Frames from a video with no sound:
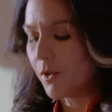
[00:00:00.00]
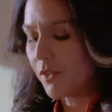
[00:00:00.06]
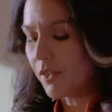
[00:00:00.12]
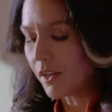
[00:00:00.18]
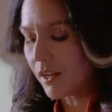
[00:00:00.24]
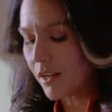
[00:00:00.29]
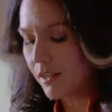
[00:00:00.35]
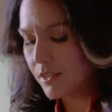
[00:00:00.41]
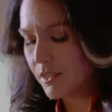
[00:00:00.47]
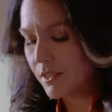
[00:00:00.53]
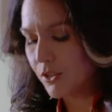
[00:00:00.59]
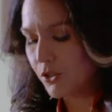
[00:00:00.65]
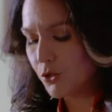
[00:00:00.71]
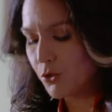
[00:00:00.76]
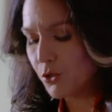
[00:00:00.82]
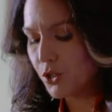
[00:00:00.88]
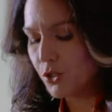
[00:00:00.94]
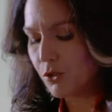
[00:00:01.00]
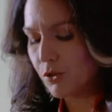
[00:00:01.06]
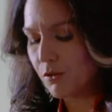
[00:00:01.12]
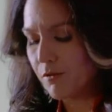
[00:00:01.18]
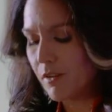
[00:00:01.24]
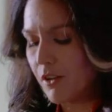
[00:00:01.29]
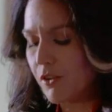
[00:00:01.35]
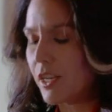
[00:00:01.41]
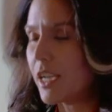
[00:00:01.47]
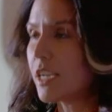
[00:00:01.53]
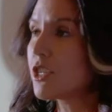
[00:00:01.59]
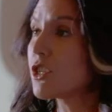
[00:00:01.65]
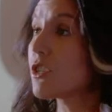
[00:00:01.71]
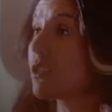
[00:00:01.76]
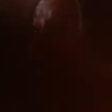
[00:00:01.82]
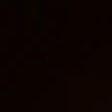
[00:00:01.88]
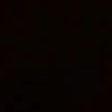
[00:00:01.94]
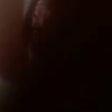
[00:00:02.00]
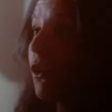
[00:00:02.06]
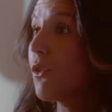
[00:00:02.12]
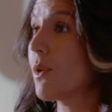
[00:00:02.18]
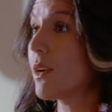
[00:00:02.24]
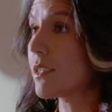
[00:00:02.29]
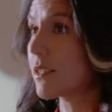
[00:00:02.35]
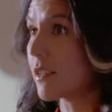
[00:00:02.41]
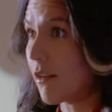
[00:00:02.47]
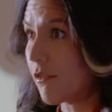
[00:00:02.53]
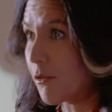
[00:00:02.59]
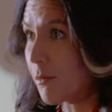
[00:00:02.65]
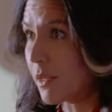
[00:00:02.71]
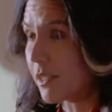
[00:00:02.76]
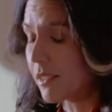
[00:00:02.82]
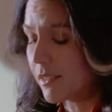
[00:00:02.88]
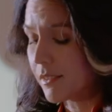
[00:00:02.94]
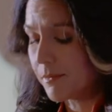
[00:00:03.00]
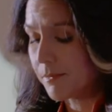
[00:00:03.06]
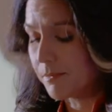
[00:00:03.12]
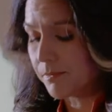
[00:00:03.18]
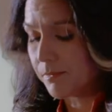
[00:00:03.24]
with the constitutional foundation of the U.S. government.